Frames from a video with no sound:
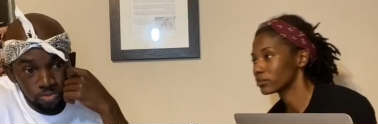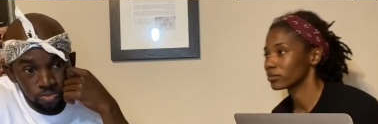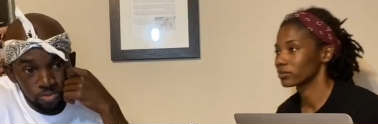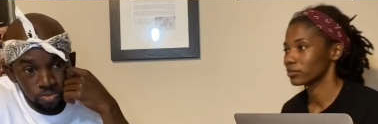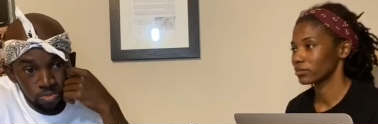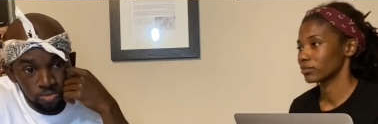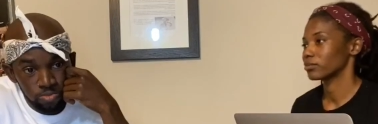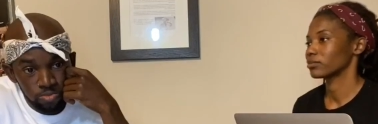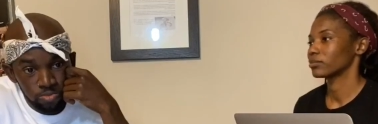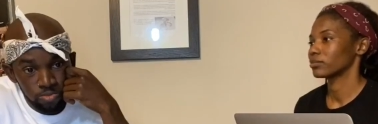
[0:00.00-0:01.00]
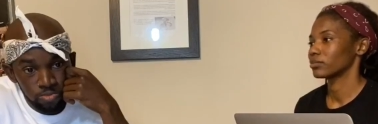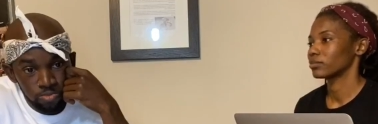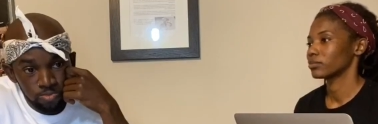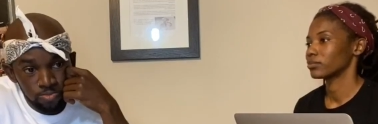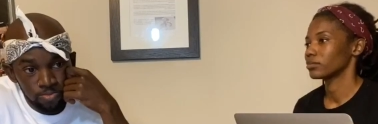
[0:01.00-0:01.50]

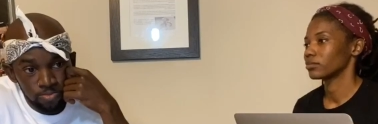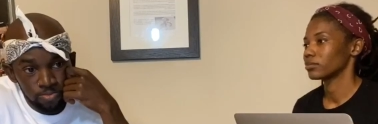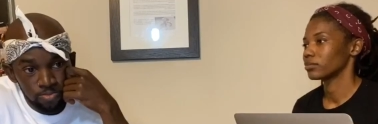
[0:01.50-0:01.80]
No one is speaking in this clip.